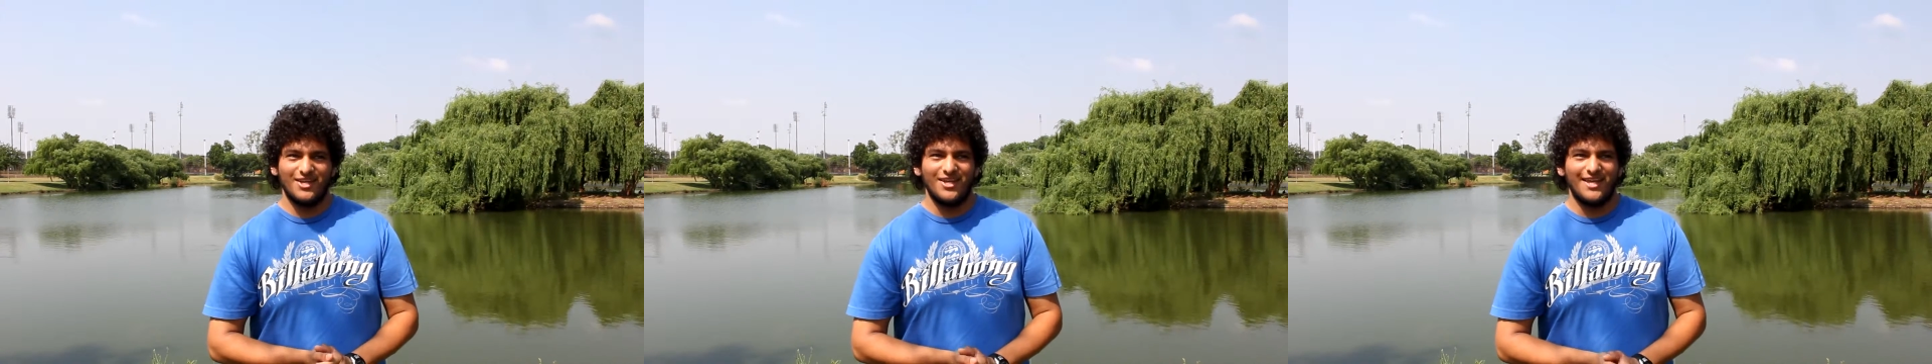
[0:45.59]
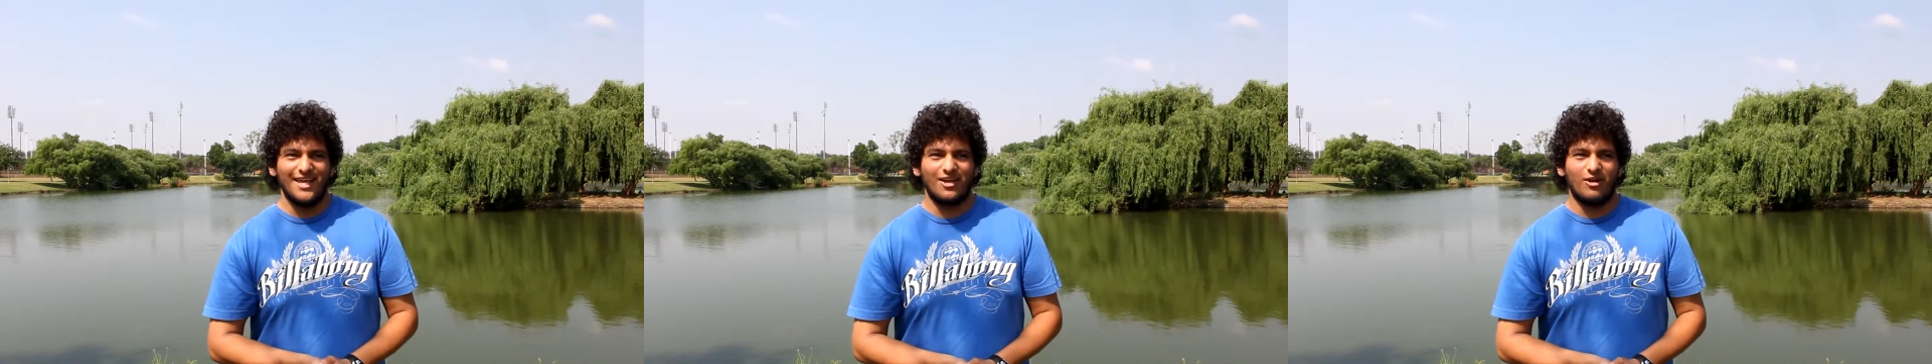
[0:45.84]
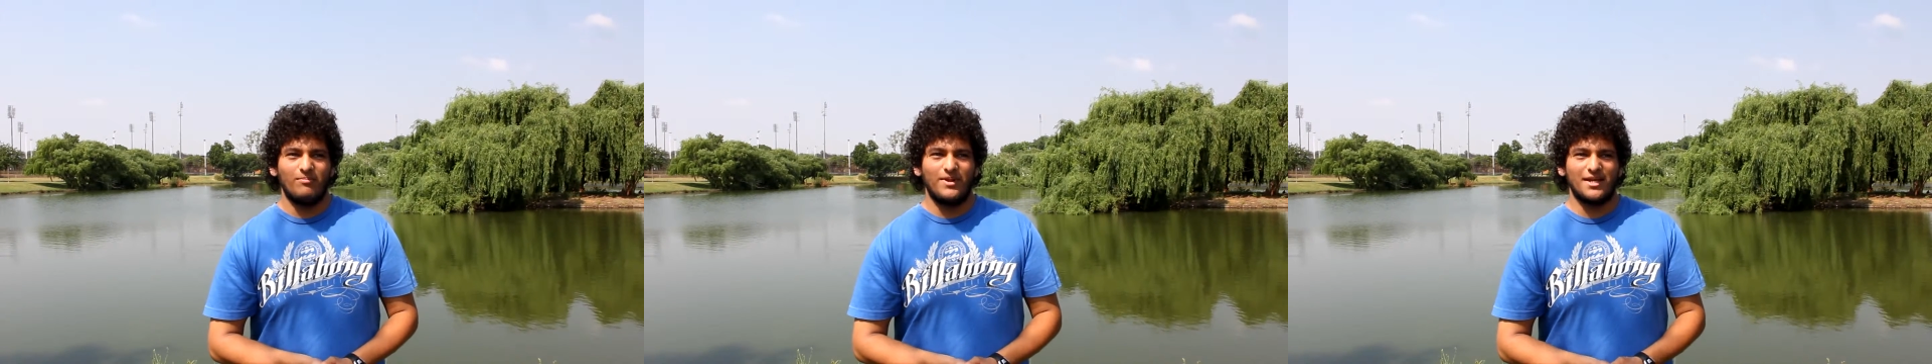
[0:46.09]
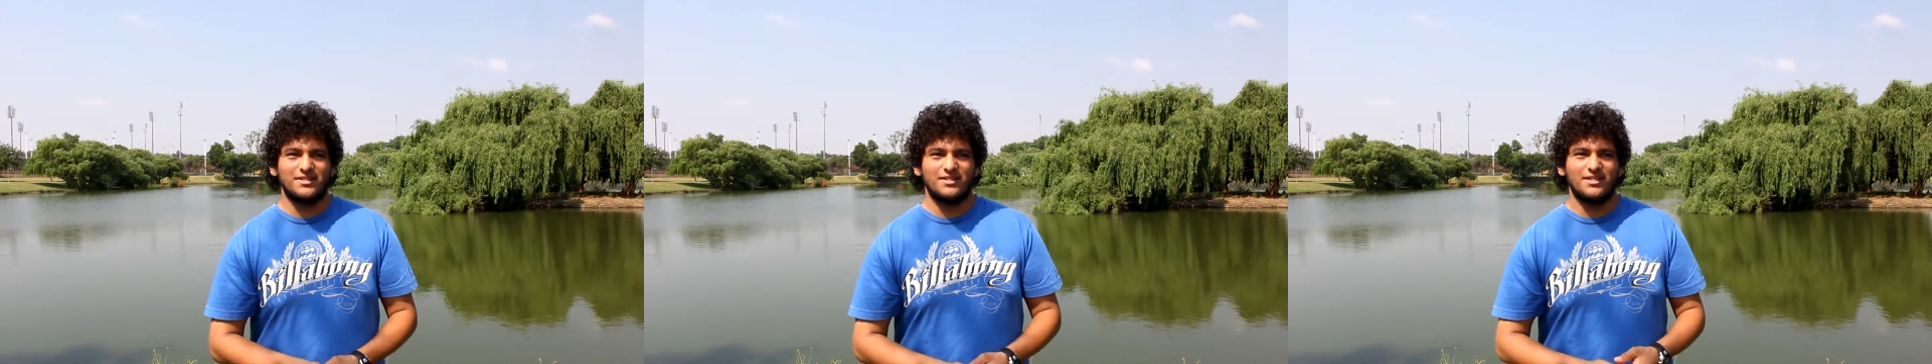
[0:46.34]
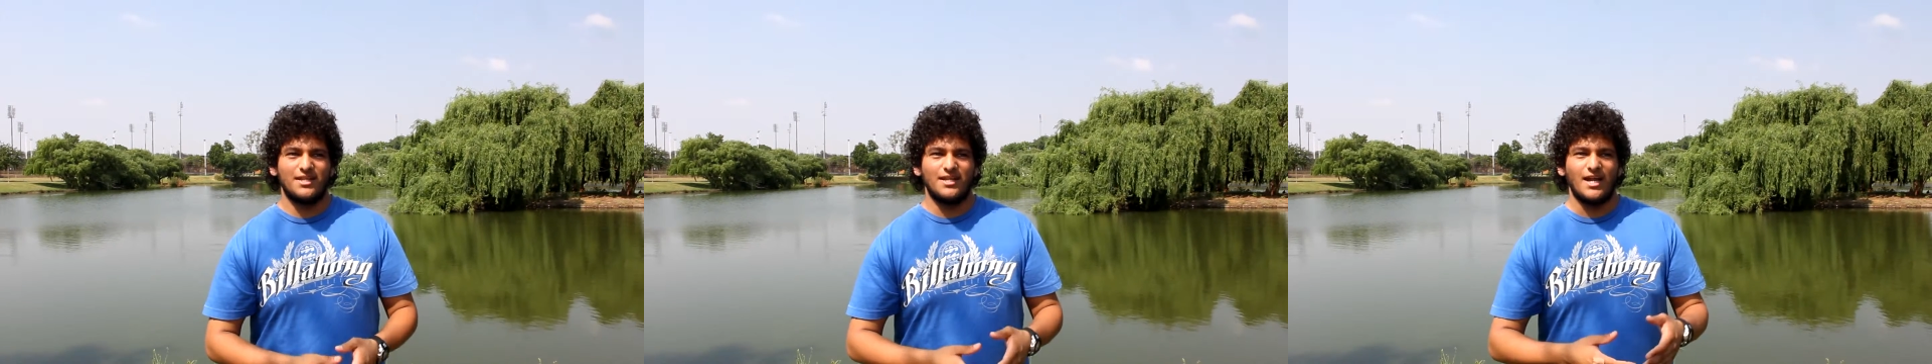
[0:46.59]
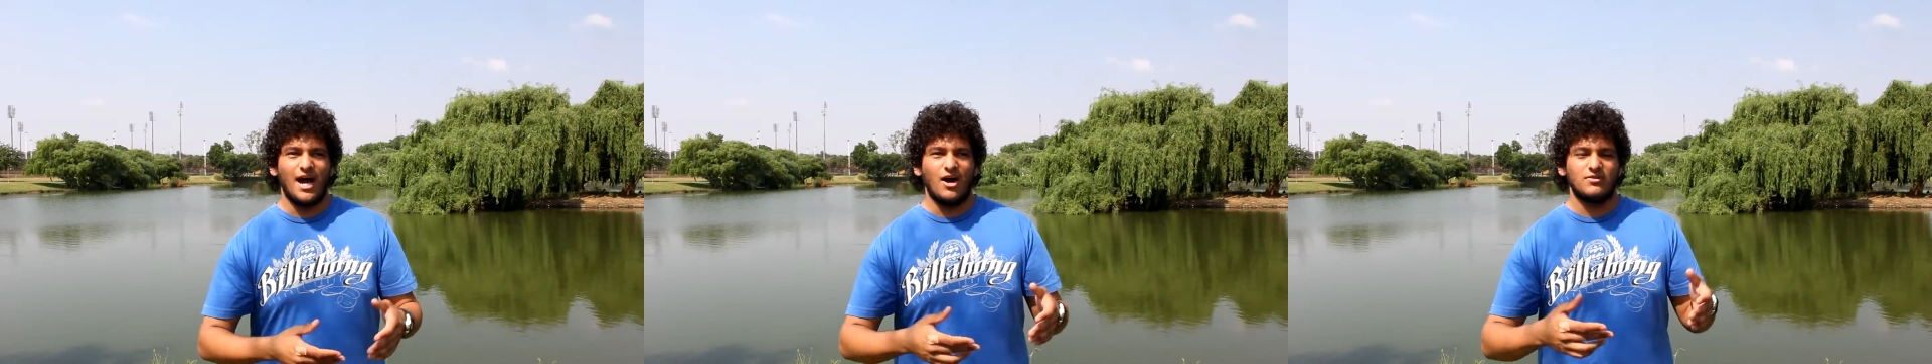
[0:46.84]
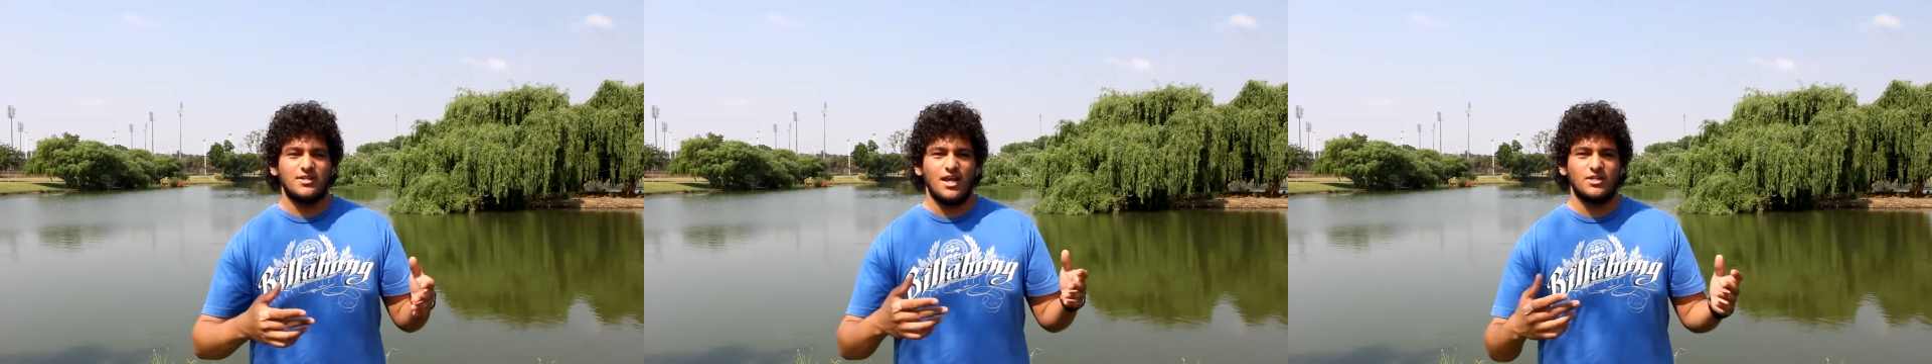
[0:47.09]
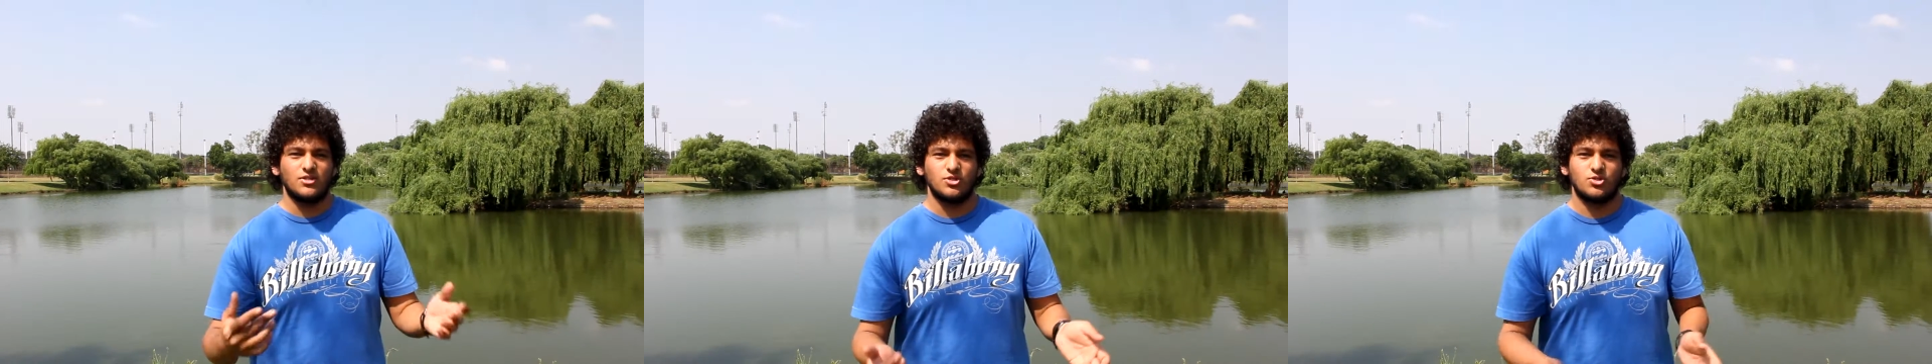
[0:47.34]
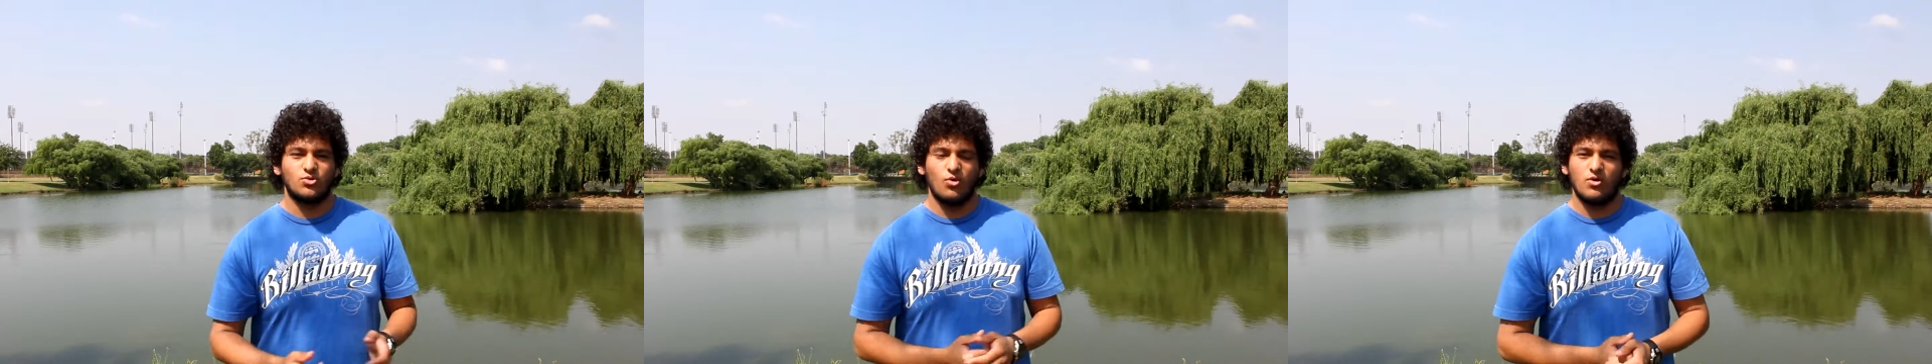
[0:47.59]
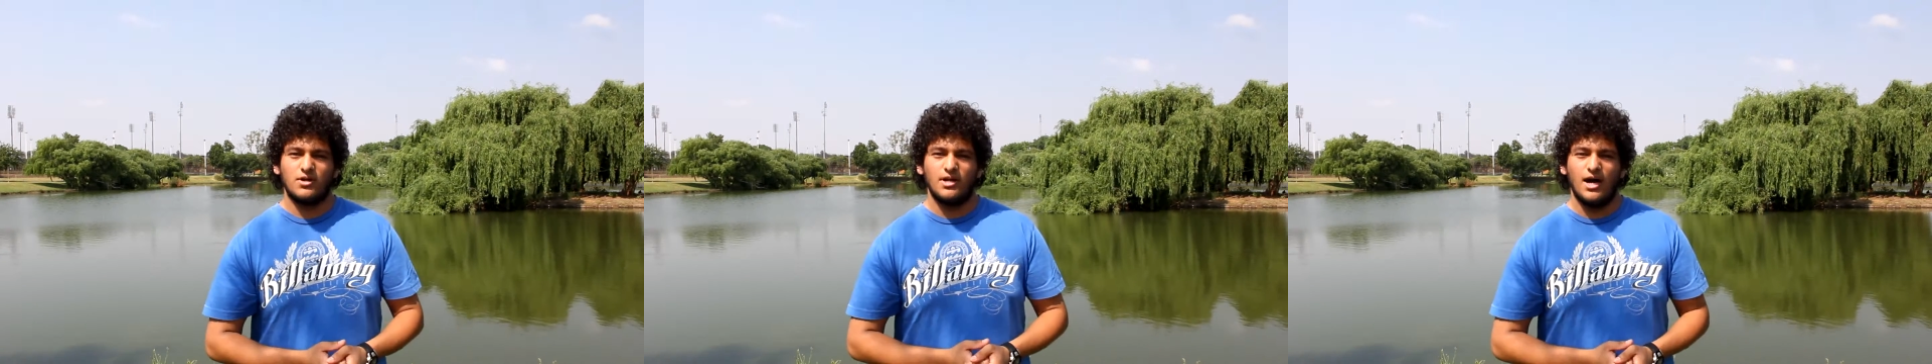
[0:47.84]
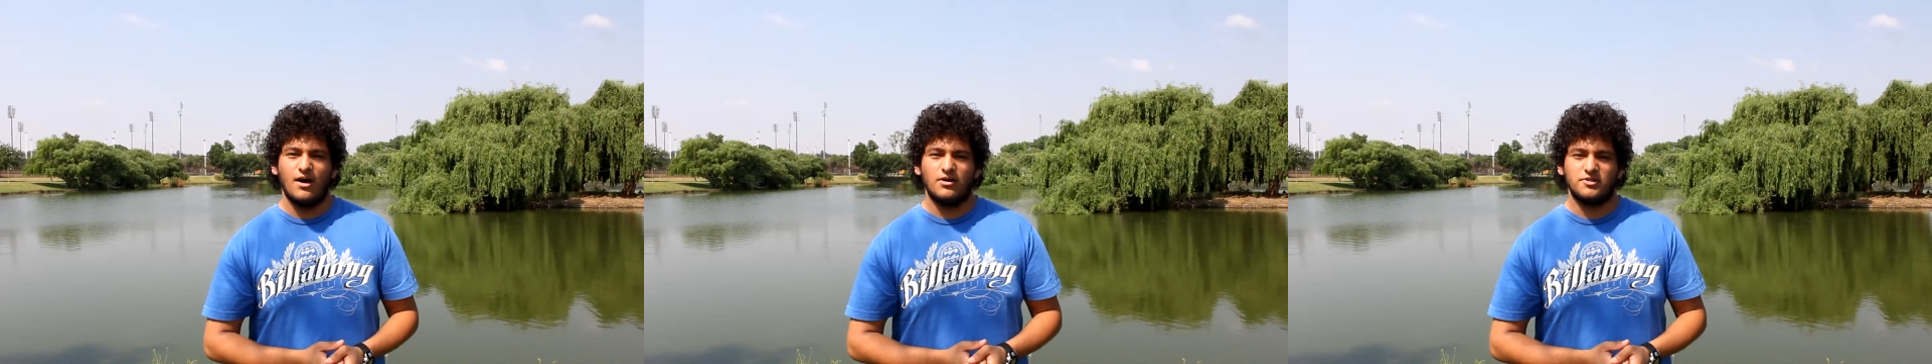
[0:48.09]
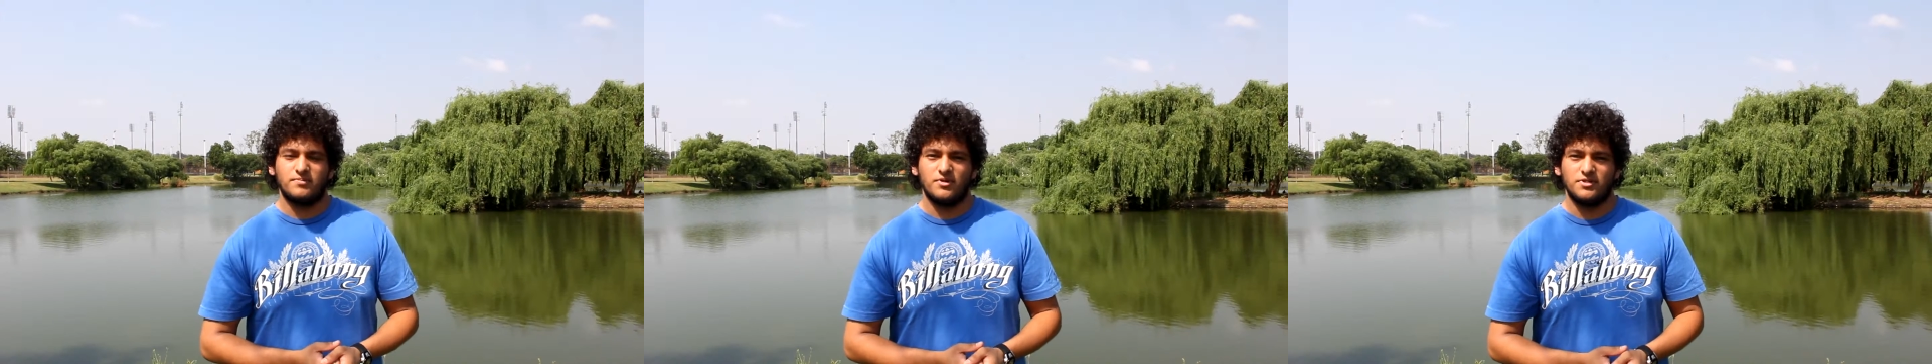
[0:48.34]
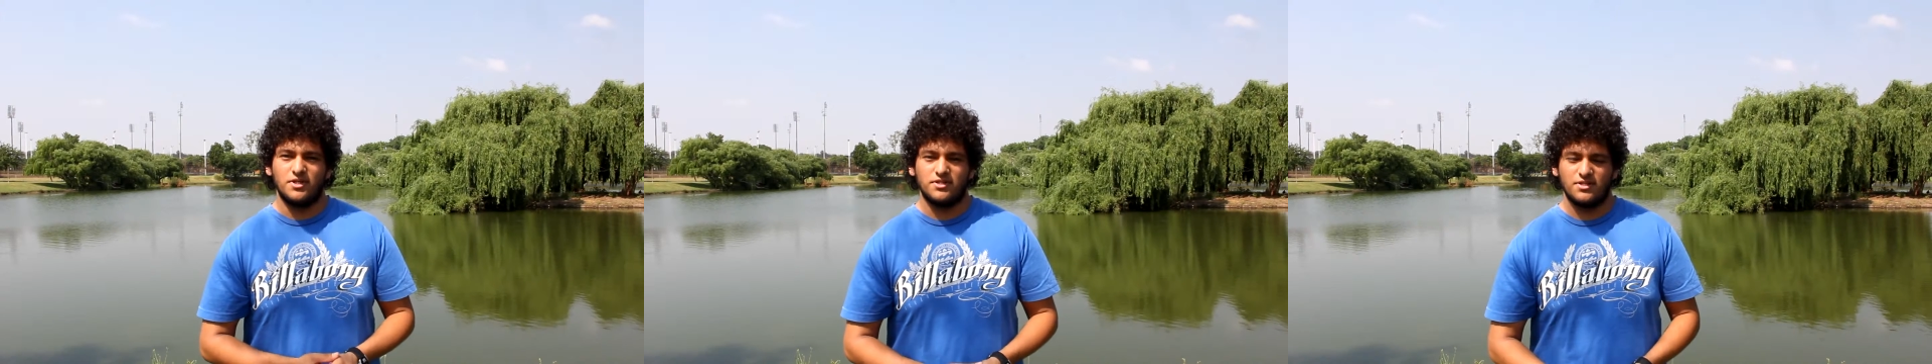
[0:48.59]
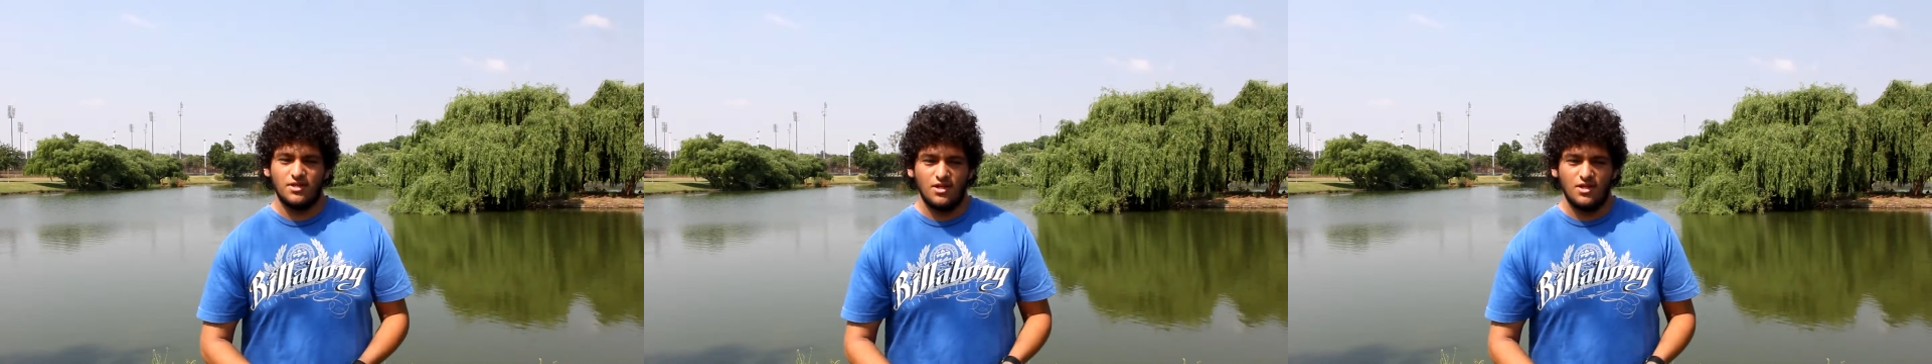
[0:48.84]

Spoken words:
You had complexity in how data is stored and how it is processed.